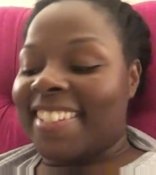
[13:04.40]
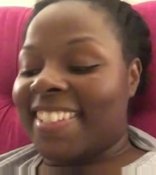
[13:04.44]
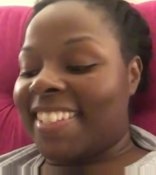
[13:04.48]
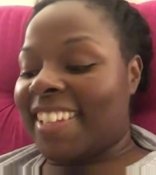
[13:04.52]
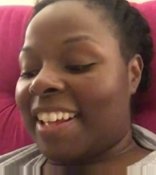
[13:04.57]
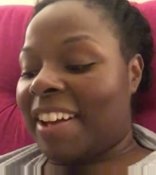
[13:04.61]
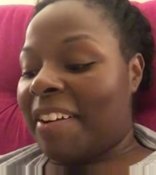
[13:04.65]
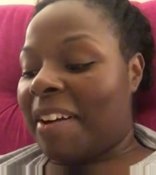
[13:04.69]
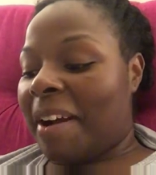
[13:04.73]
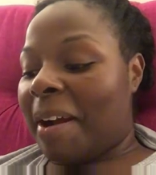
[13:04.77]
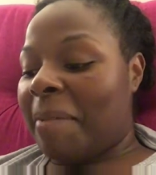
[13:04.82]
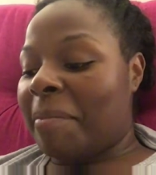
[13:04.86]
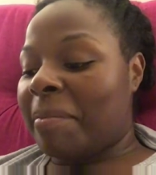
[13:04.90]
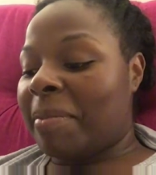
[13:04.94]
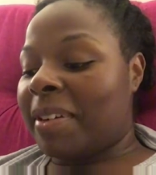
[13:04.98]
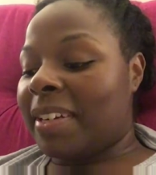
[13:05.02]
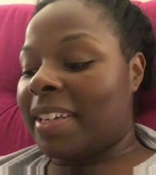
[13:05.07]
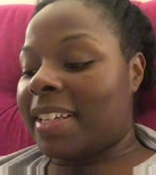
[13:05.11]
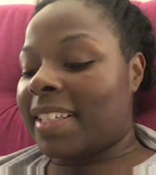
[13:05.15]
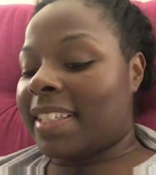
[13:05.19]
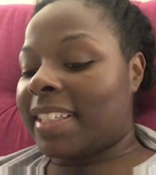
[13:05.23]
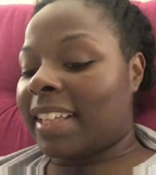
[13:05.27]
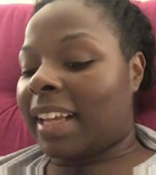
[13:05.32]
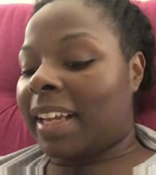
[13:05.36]
So I'm
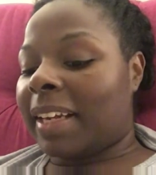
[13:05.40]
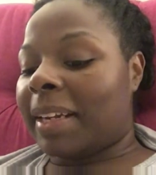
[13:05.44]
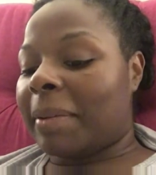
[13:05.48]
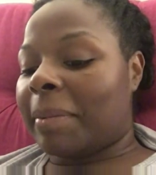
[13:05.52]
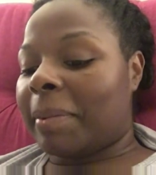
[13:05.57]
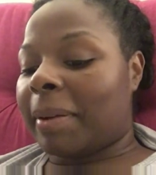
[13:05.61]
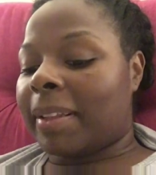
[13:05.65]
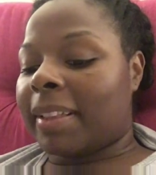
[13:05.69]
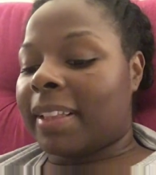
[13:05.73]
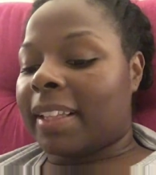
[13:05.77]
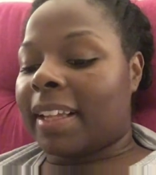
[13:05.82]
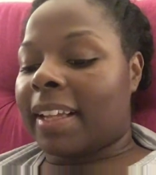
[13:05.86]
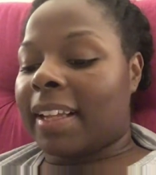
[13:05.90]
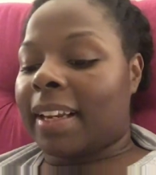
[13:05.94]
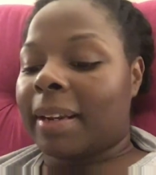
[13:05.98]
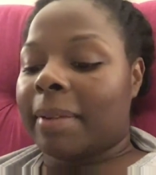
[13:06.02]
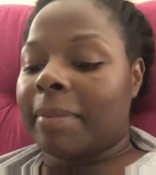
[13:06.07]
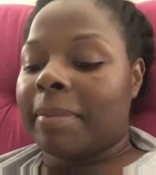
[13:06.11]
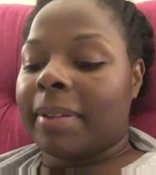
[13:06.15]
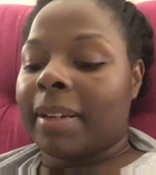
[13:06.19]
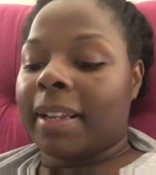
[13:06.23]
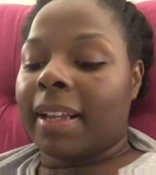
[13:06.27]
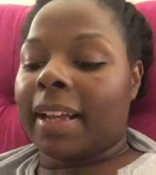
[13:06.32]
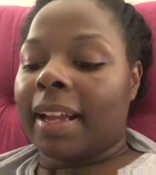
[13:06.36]
pretty excited about that.
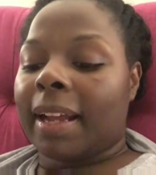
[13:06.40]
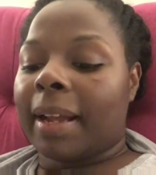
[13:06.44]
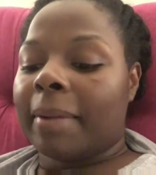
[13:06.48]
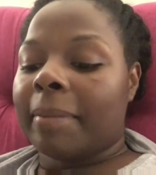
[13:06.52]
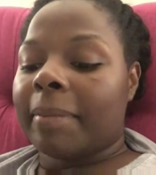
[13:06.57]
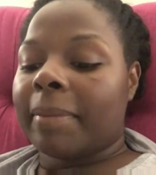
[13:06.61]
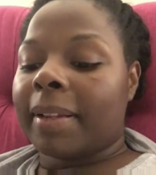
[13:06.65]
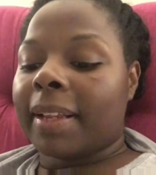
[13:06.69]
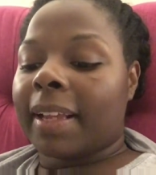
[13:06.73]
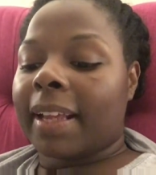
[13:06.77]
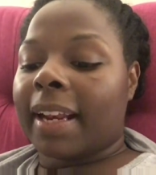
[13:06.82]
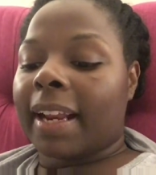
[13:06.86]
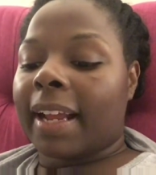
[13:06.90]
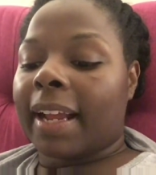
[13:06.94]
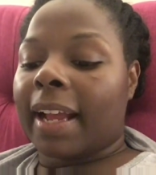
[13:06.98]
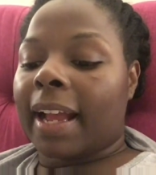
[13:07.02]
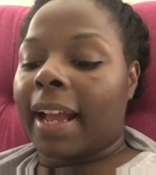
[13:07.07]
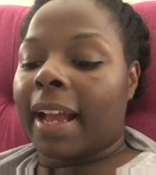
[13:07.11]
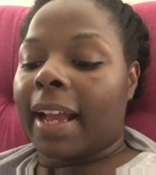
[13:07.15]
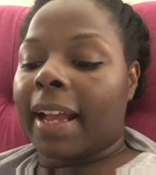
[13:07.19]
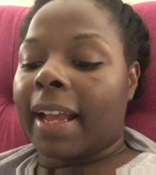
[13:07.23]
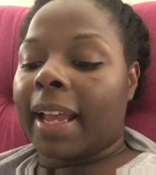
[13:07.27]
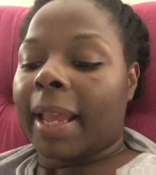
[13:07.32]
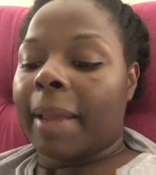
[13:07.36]
I'm glad
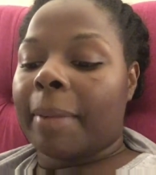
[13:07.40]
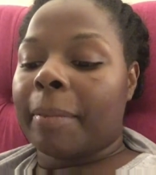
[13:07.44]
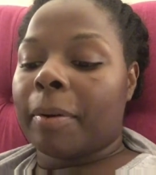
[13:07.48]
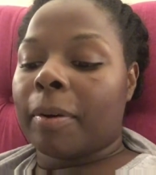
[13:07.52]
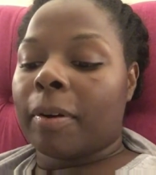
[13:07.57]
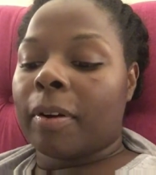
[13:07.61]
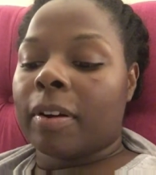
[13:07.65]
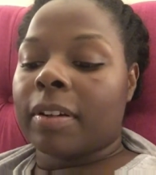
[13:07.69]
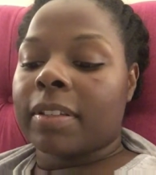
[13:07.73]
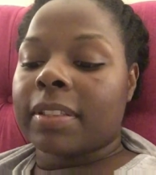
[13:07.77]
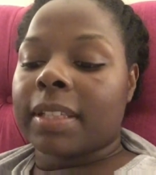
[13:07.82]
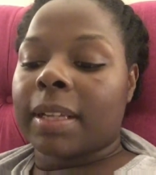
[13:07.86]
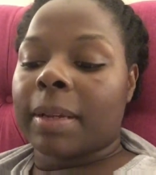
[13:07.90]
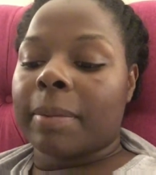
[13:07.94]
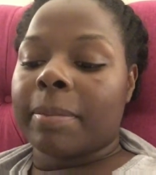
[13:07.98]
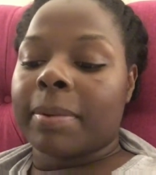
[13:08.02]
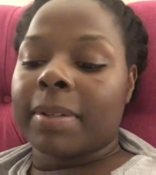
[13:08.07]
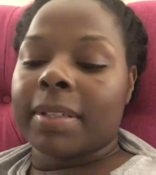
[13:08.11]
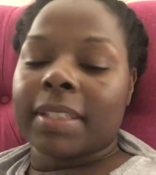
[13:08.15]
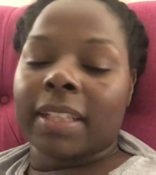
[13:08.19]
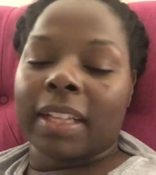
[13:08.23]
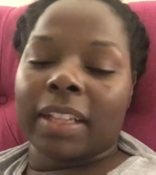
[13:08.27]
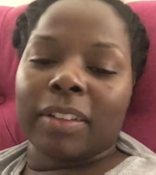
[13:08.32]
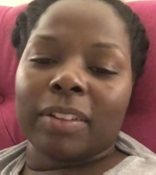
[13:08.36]
I came across that
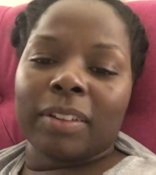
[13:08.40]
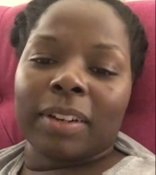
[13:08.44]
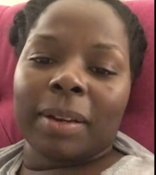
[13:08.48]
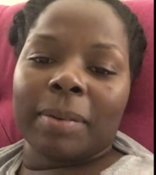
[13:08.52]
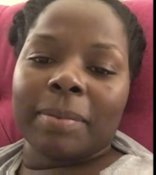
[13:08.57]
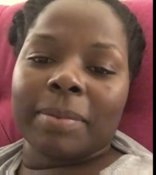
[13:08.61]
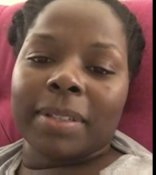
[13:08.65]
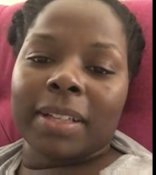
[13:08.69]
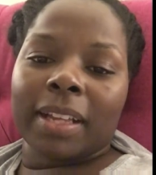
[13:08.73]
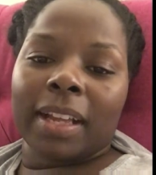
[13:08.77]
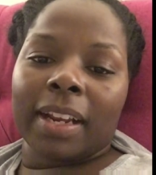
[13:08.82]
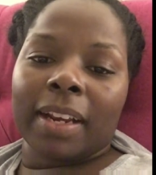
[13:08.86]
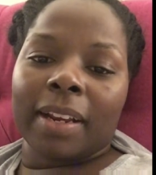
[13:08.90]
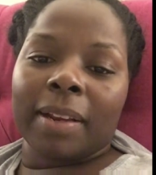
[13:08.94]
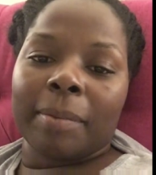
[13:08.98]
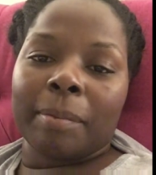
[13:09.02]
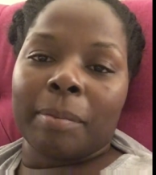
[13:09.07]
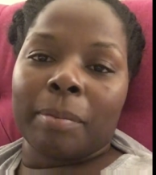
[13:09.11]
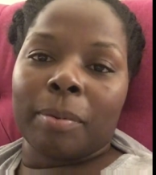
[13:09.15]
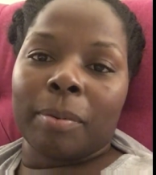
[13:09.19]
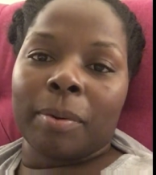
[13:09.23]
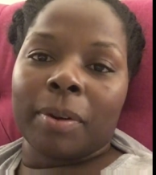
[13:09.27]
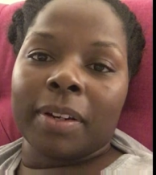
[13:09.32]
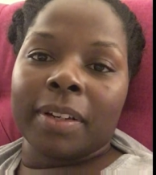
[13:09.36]
because I thought that was kind of
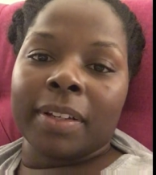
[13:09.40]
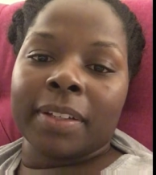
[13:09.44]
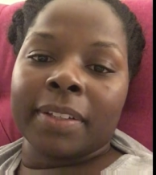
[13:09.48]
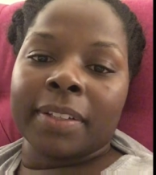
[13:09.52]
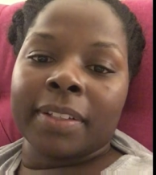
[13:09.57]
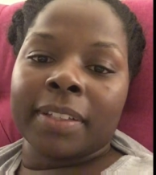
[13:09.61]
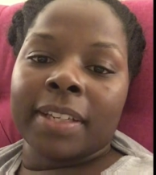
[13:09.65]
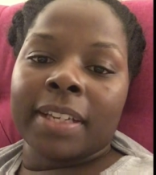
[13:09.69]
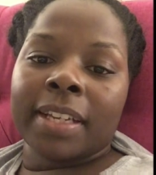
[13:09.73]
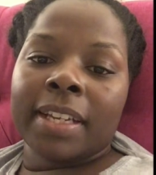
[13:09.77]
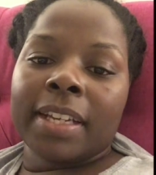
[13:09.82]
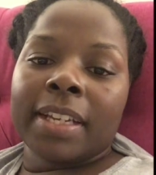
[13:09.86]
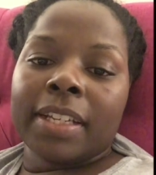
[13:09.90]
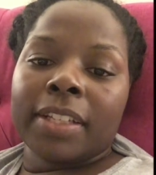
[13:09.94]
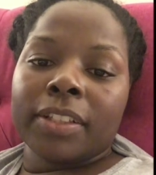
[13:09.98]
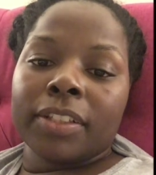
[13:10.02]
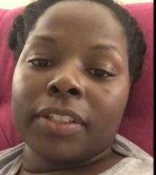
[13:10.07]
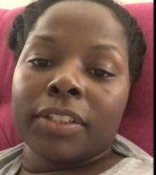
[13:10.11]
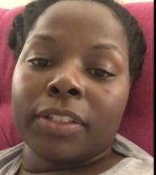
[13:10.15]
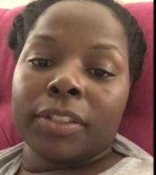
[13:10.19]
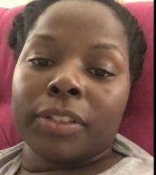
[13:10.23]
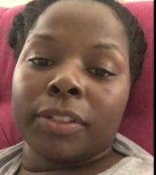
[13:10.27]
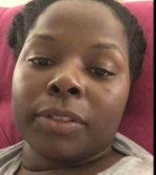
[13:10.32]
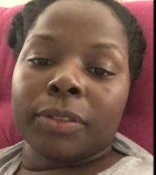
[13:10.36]
important
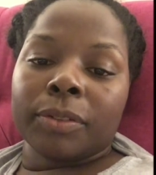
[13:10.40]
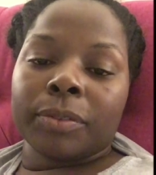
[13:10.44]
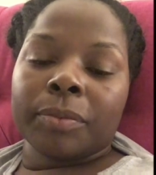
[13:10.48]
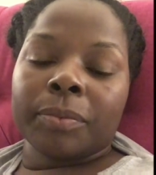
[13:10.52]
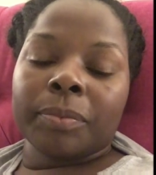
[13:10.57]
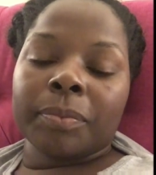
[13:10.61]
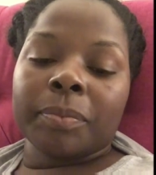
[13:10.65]
to do.